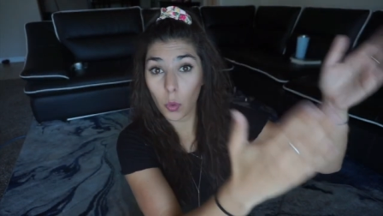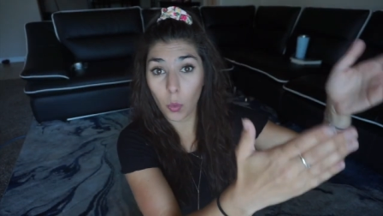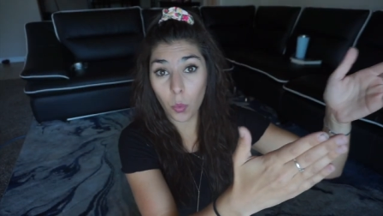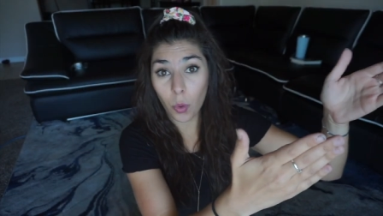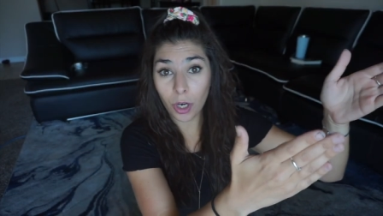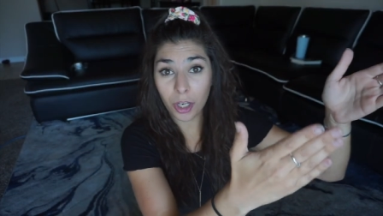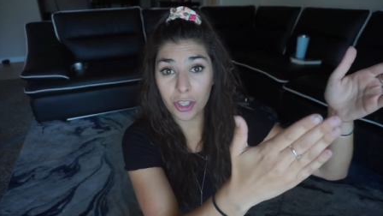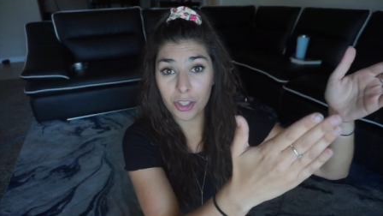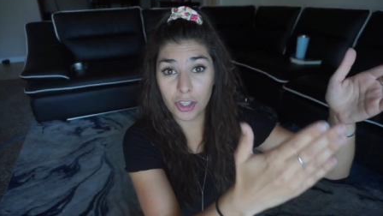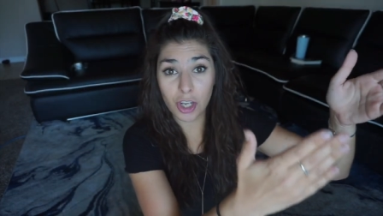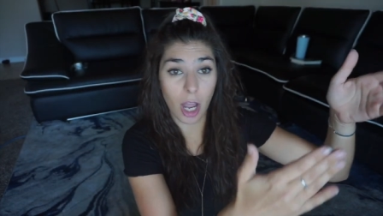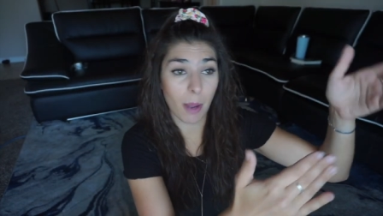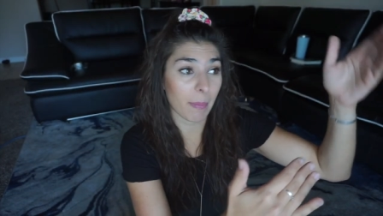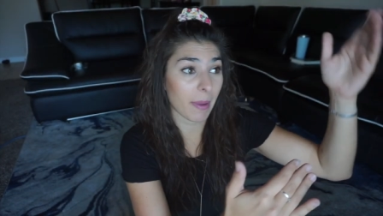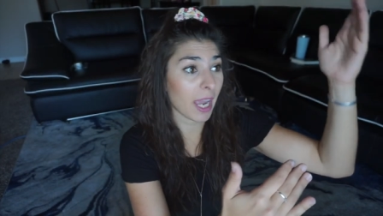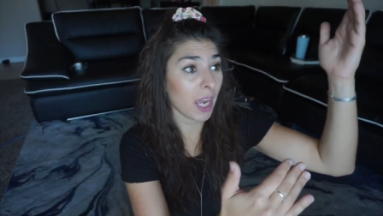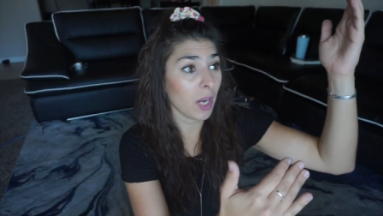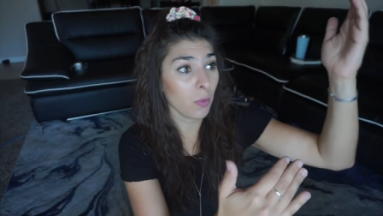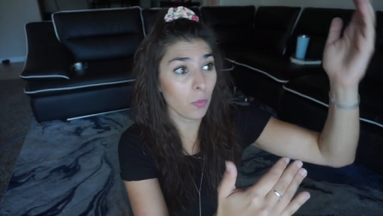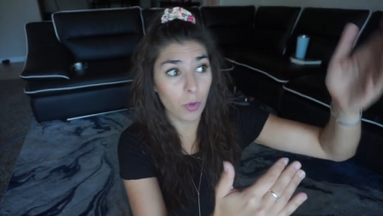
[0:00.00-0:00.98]
workshop
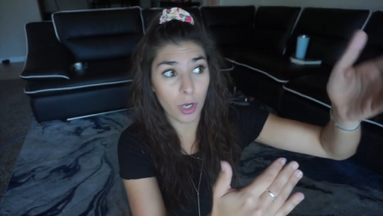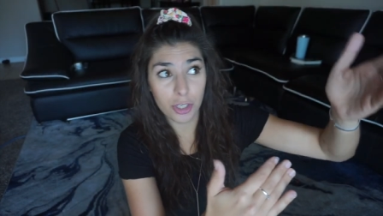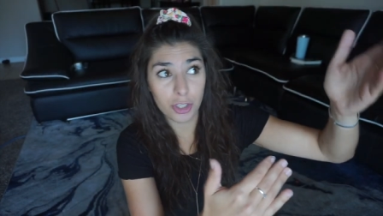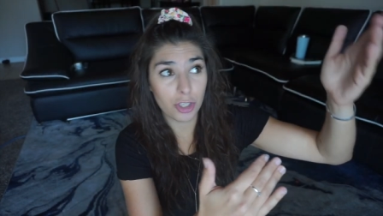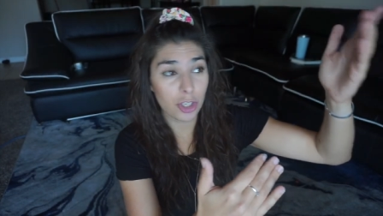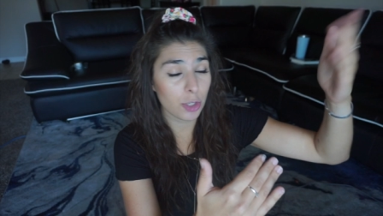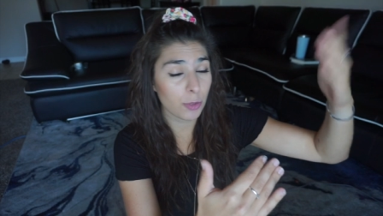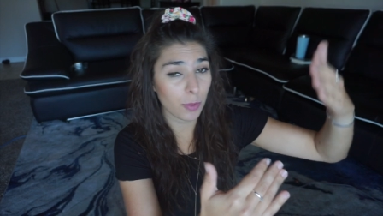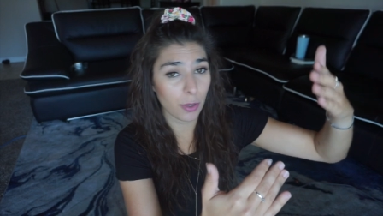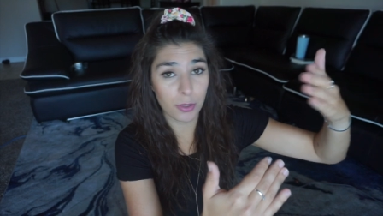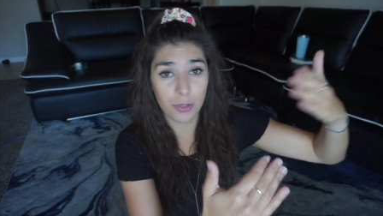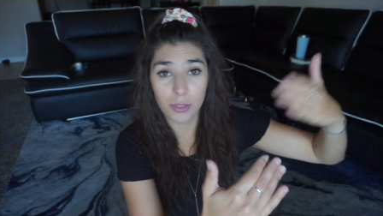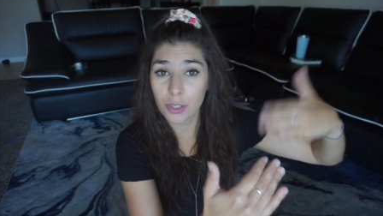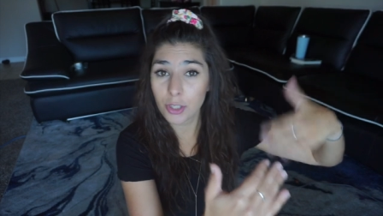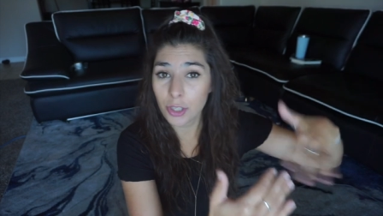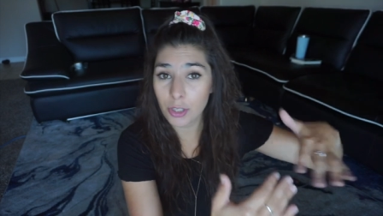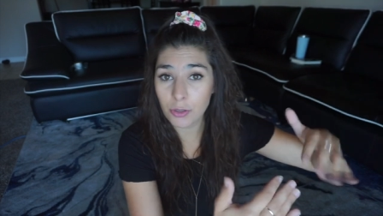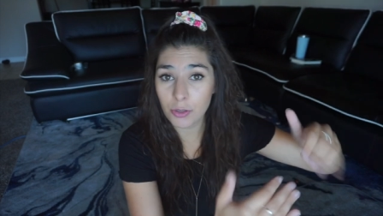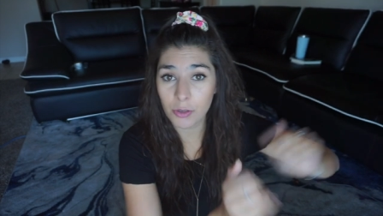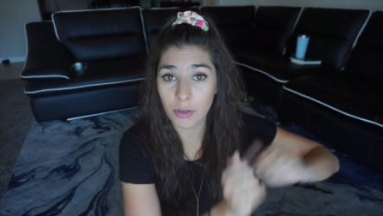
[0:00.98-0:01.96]
and what you're supposed to
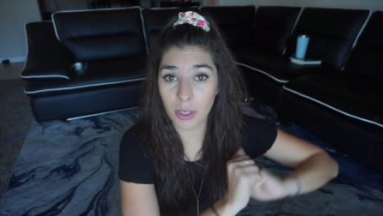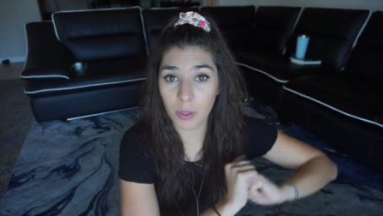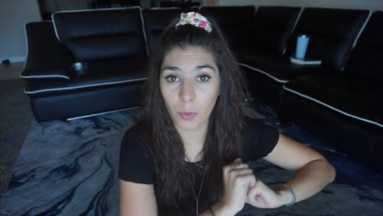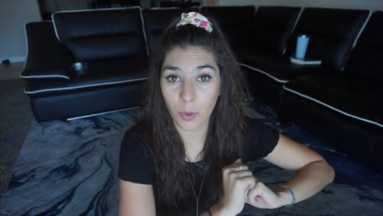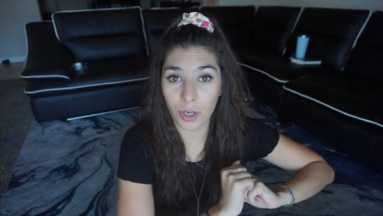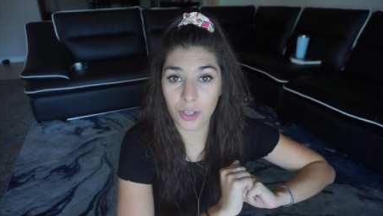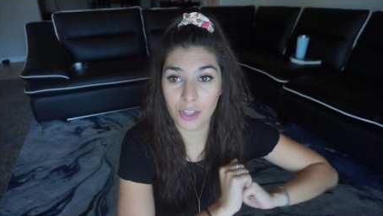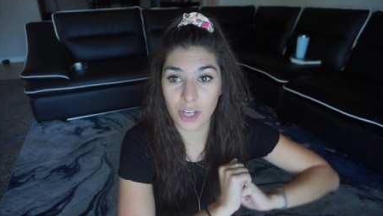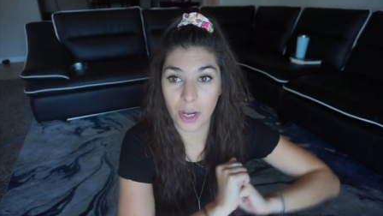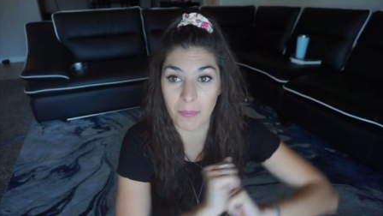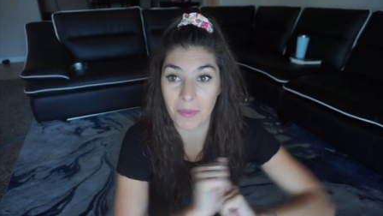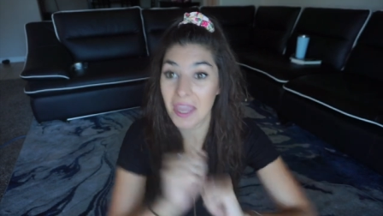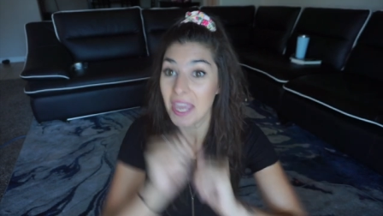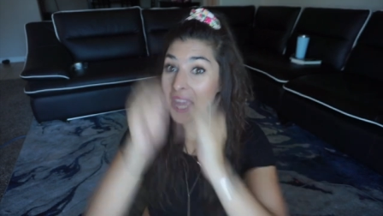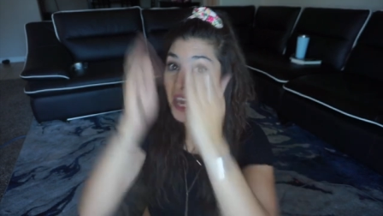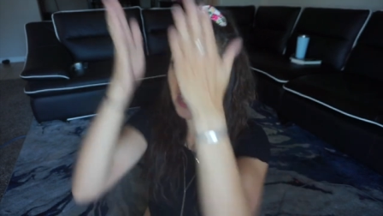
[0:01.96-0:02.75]
do during workshop.